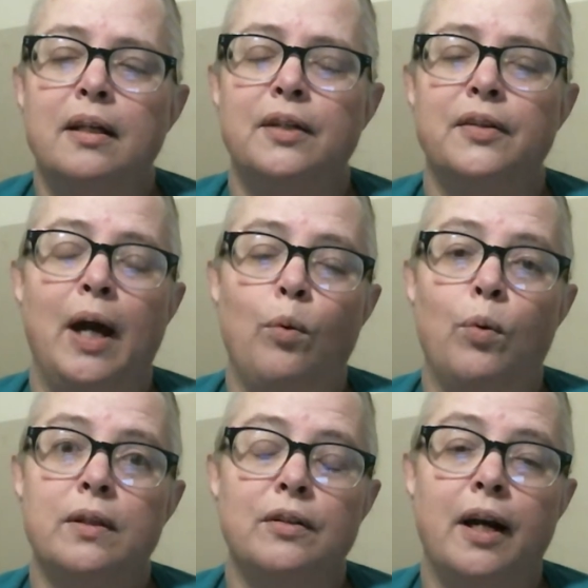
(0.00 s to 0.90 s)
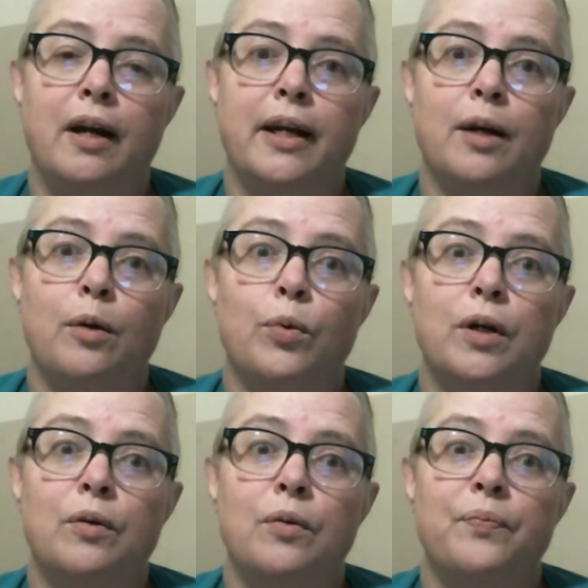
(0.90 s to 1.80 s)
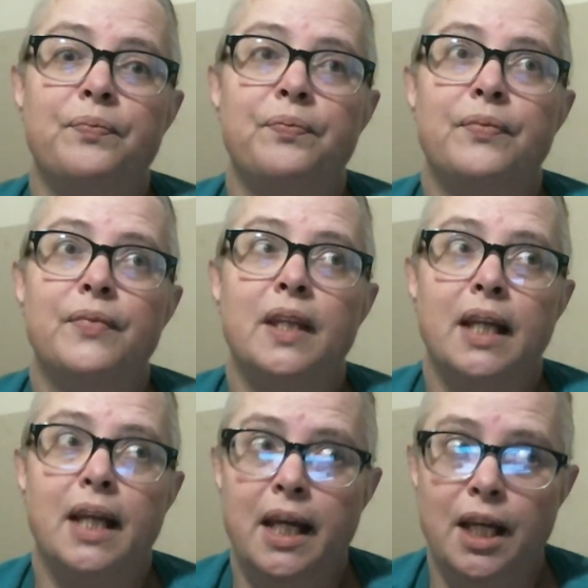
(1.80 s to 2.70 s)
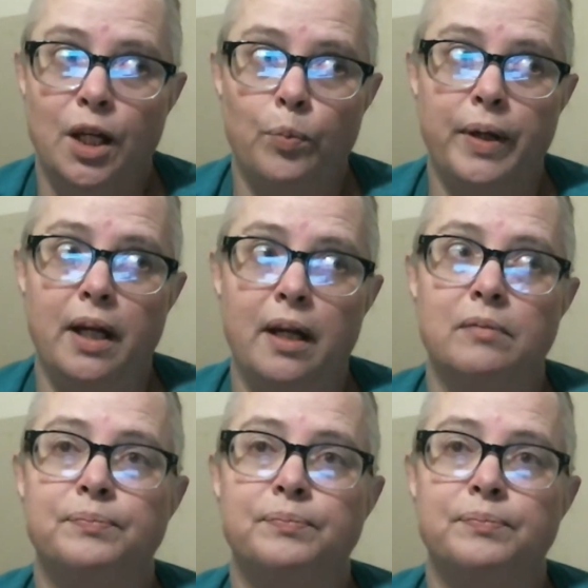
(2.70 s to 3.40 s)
that one little area will kill me.